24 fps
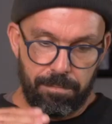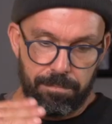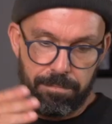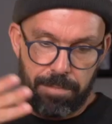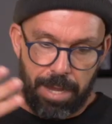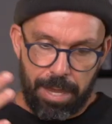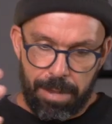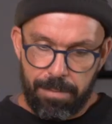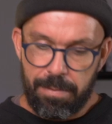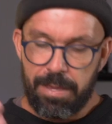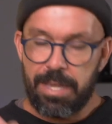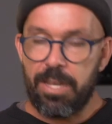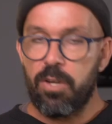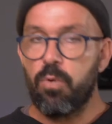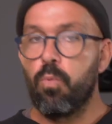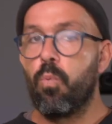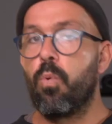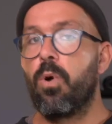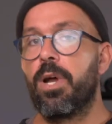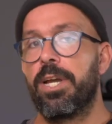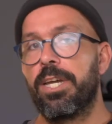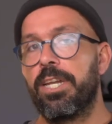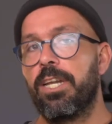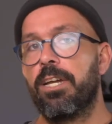maybe in
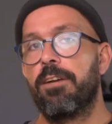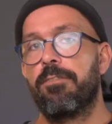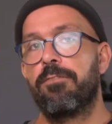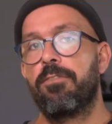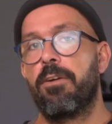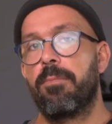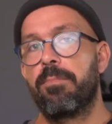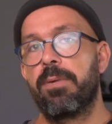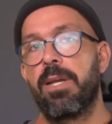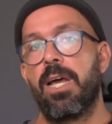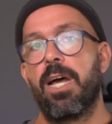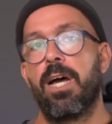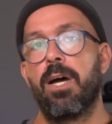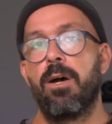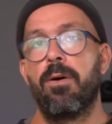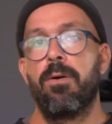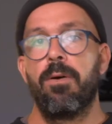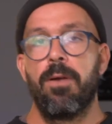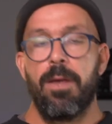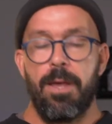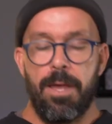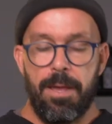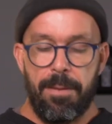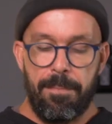1 year from now,
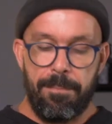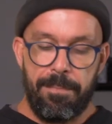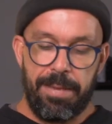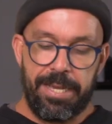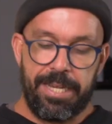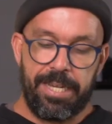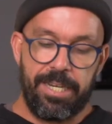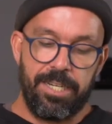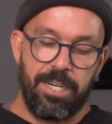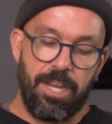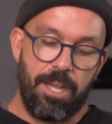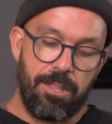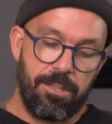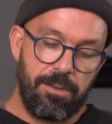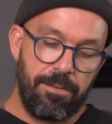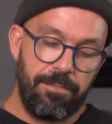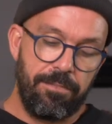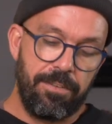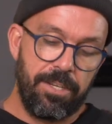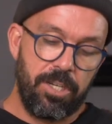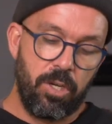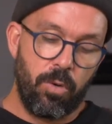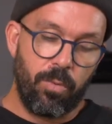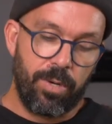make another
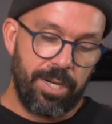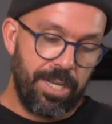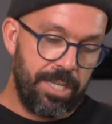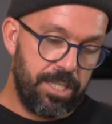video where I